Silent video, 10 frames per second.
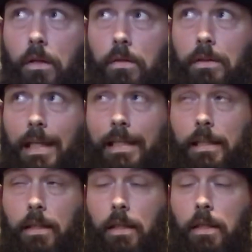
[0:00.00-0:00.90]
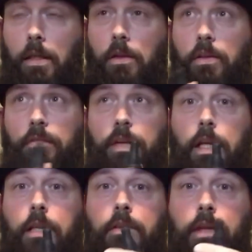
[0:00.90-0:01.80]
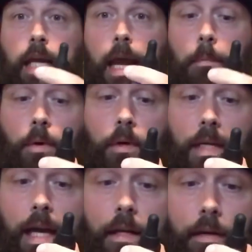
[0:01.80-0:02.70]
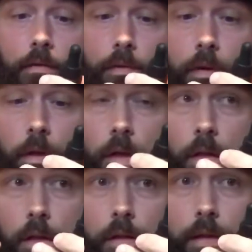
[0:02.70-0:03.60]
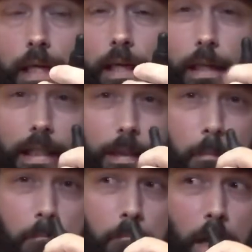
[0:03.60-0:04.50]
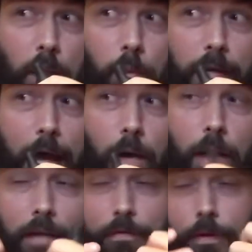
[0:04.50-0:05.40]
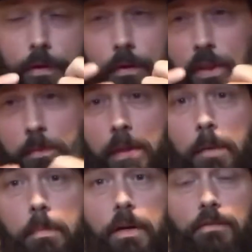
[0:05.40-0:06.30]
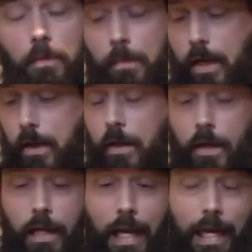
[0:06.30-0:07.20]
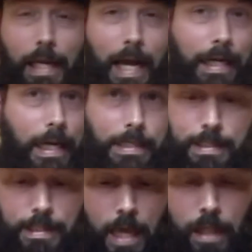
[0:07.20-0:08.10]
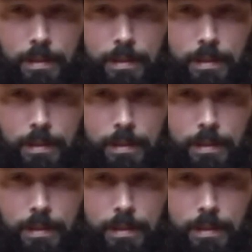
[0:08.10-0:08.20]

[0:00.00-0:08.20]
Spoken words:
the vanilla and the amber kind of like mellow it out after it's been in beard for a minute. And I got a solid